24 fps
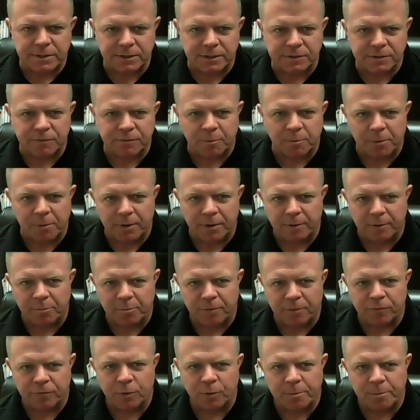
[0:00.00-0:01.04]
from a
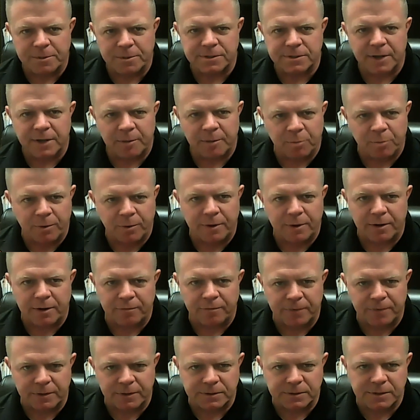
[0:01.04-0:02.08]
performance standpoint and a
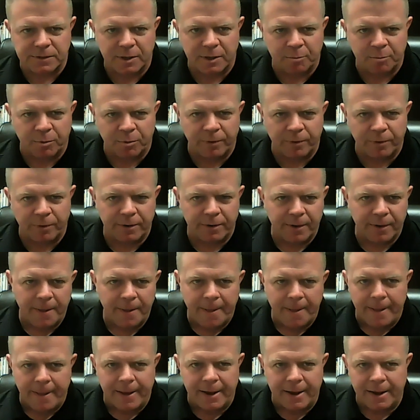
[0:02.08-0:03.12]
feel standpoint,
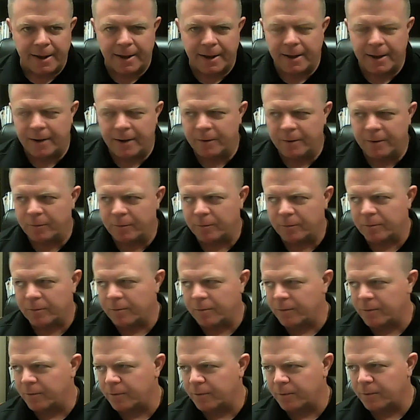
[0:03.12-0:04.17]
and
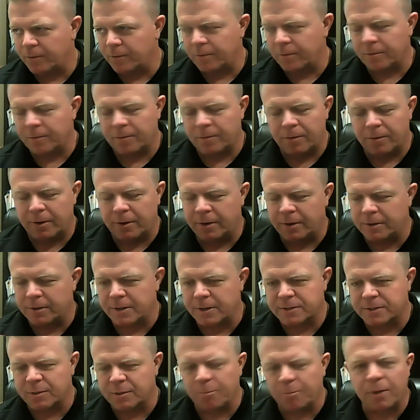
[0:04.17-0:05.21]

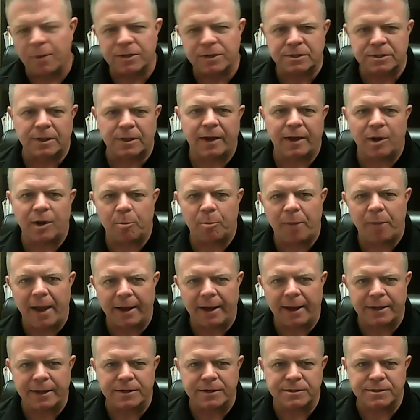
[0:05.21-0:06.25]
it's a much lighter
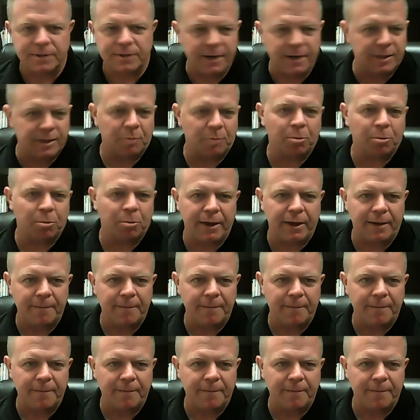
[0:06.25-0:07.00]
package in the blade.